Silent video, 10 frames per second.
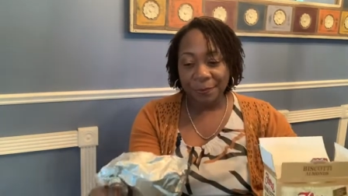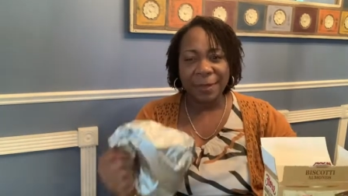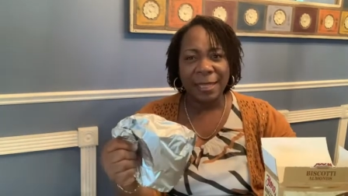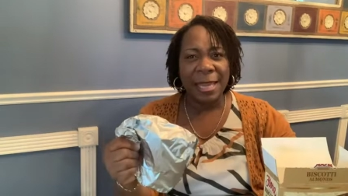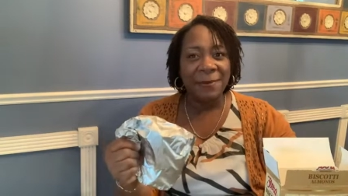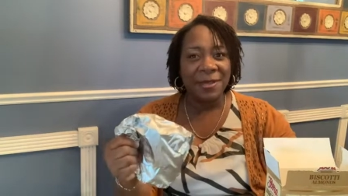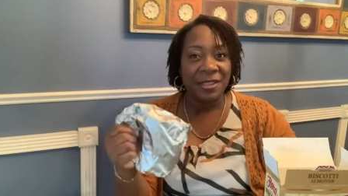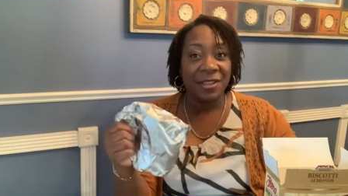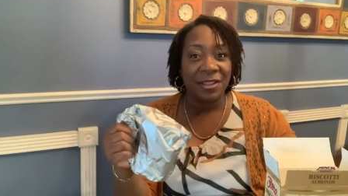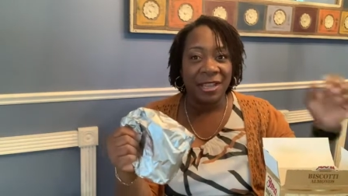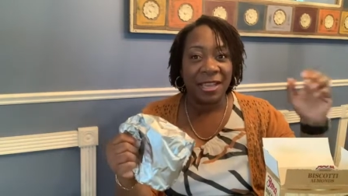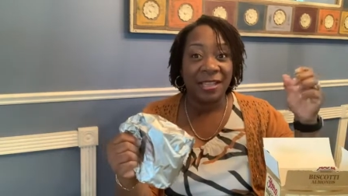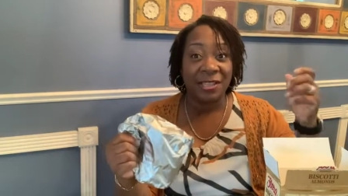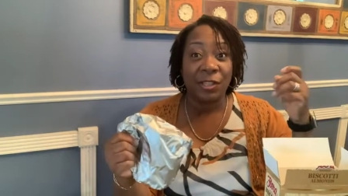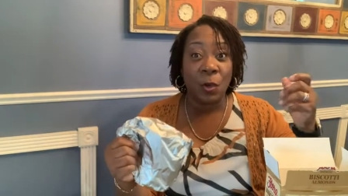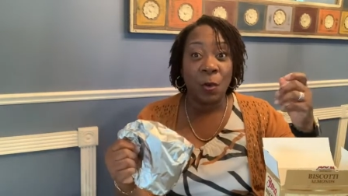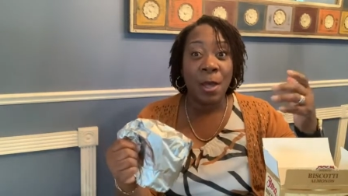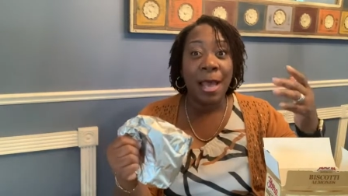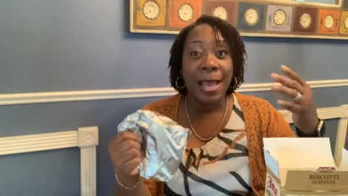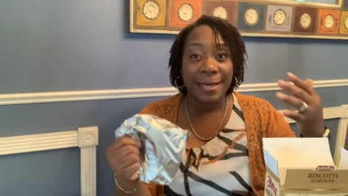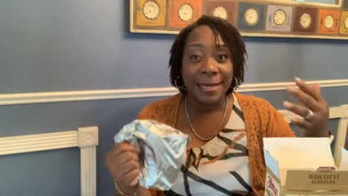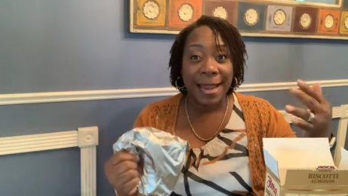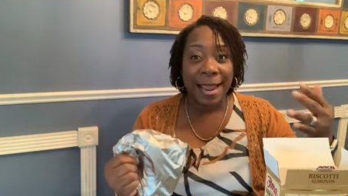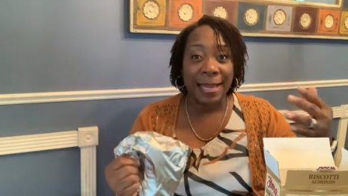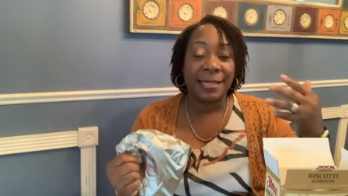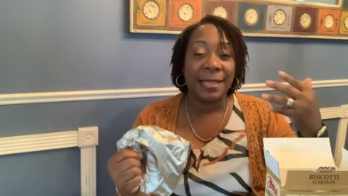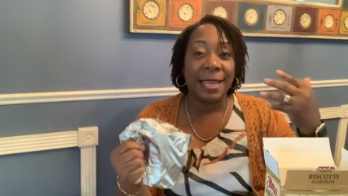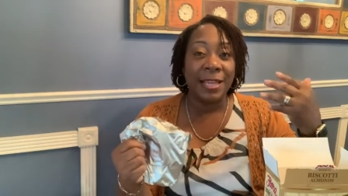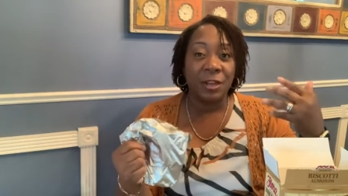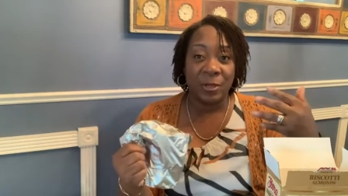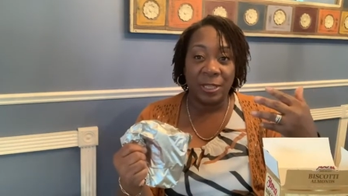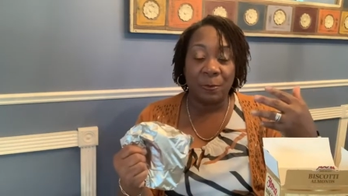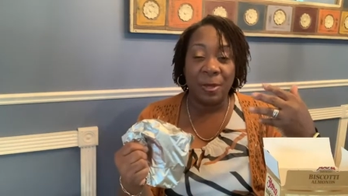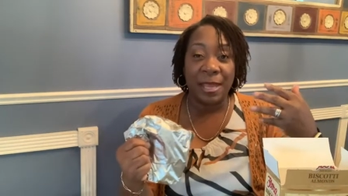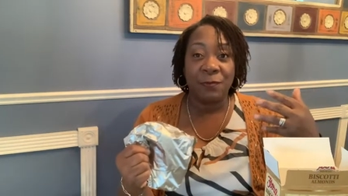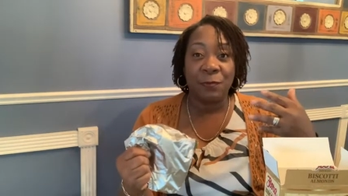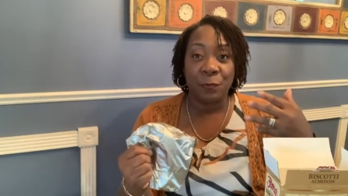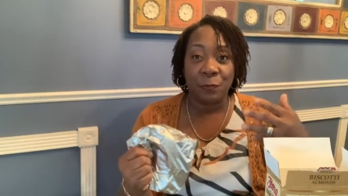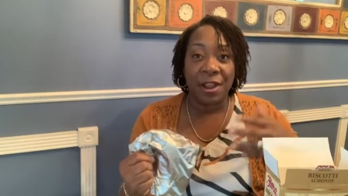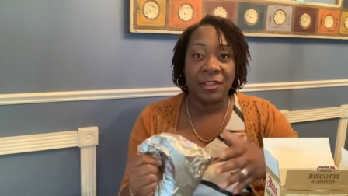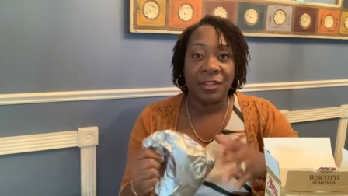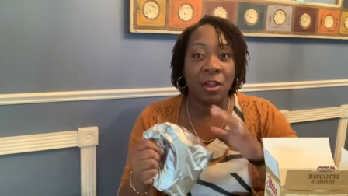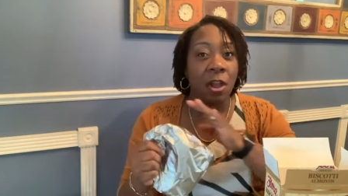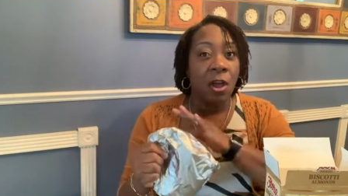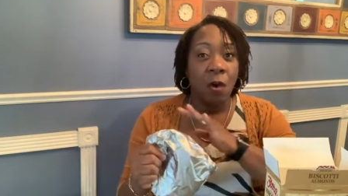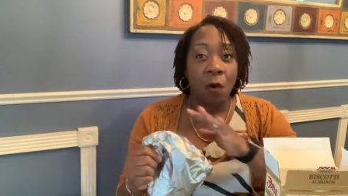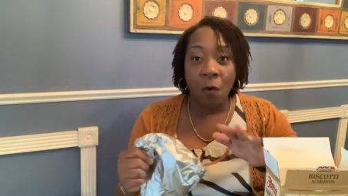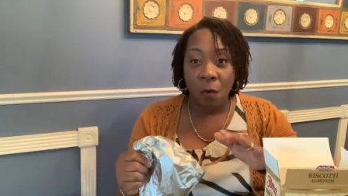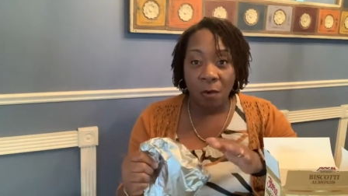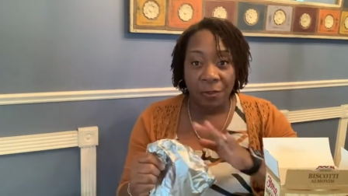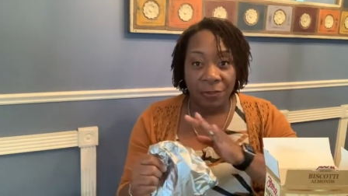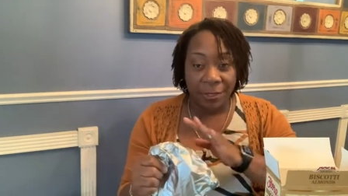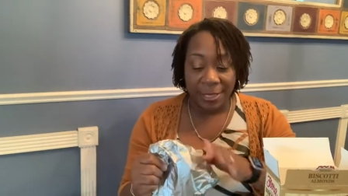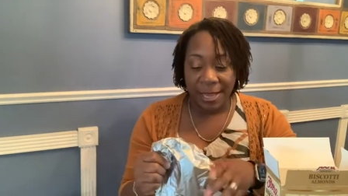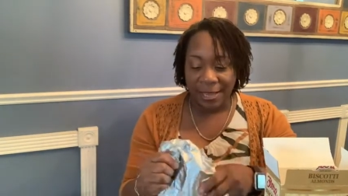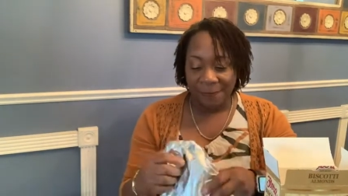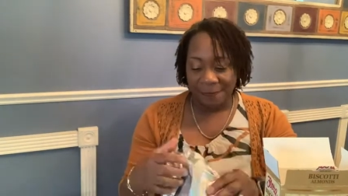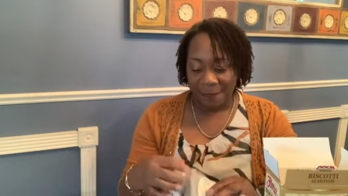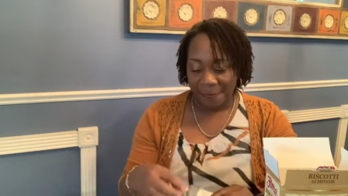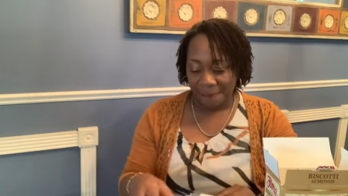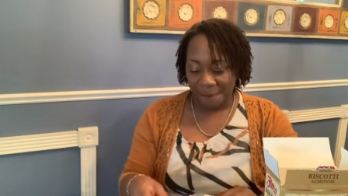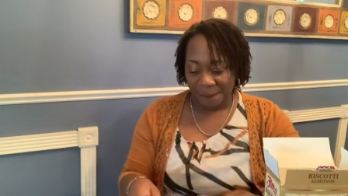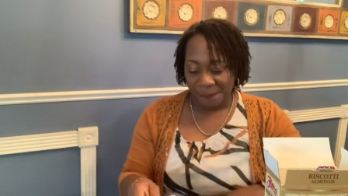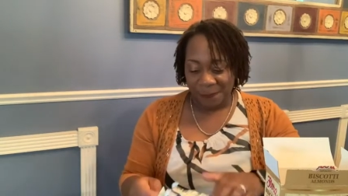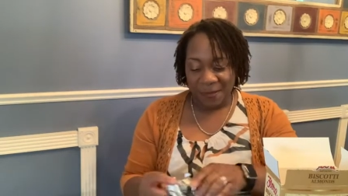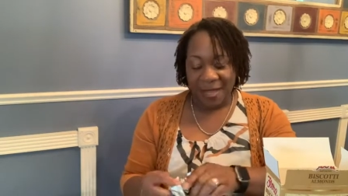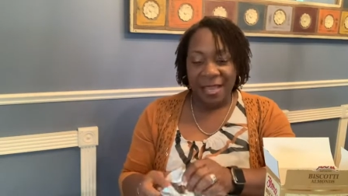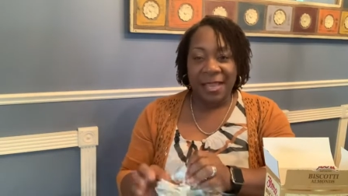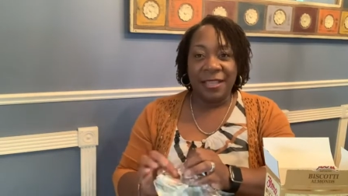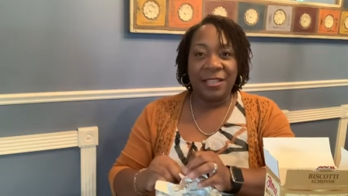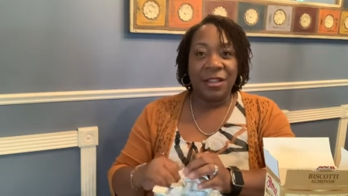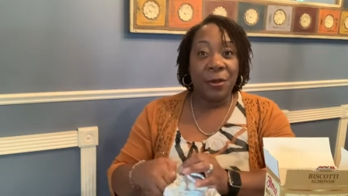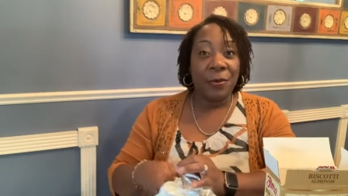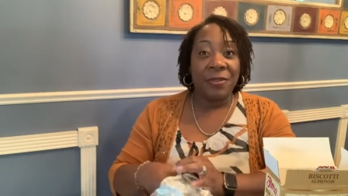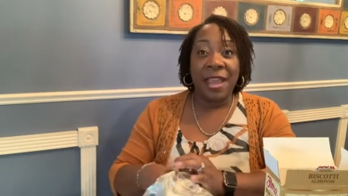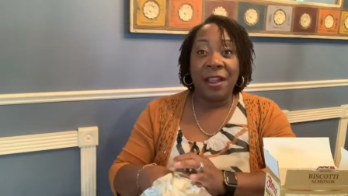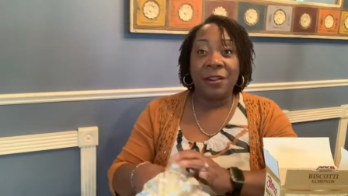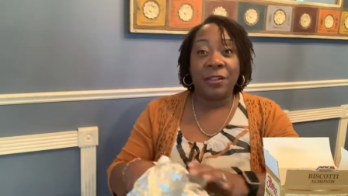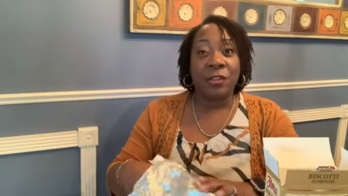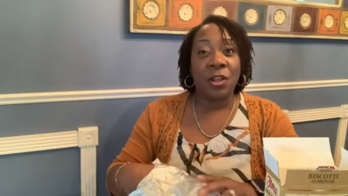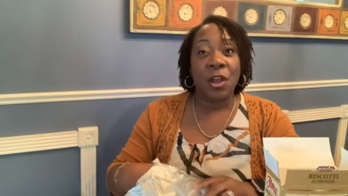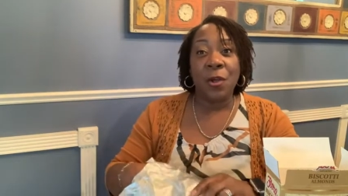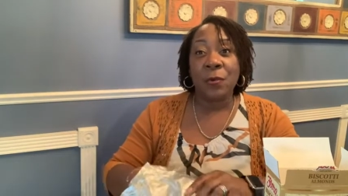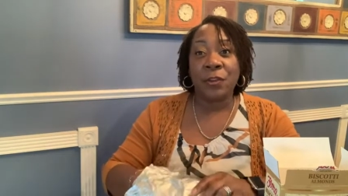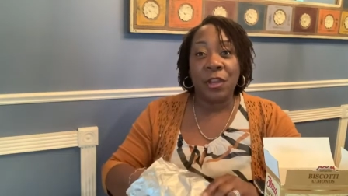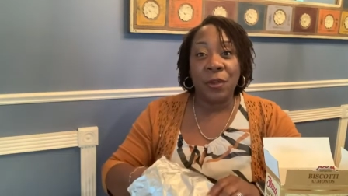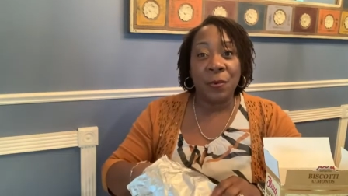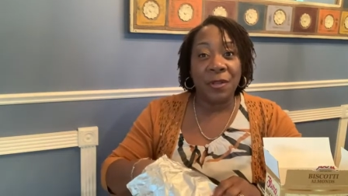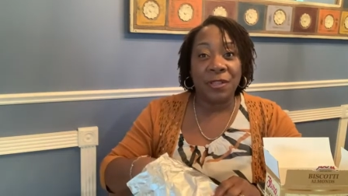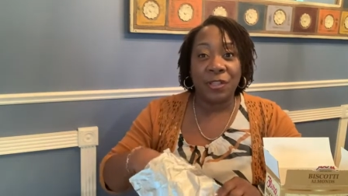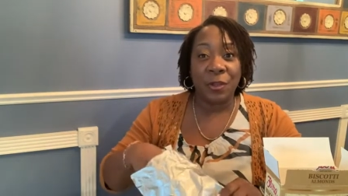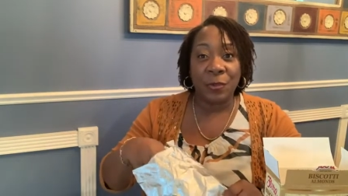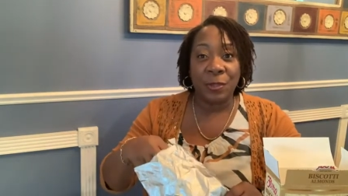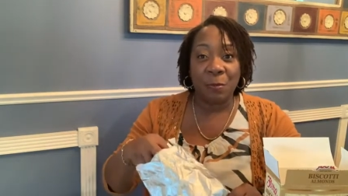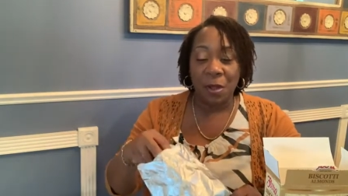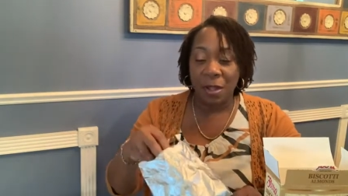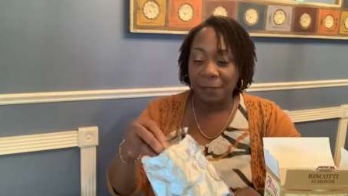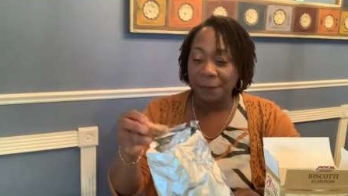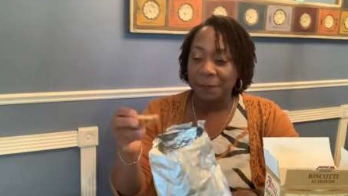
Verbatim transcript: keeps the cookies so nice and crispy and fresh all the time. So they are so cute and so small.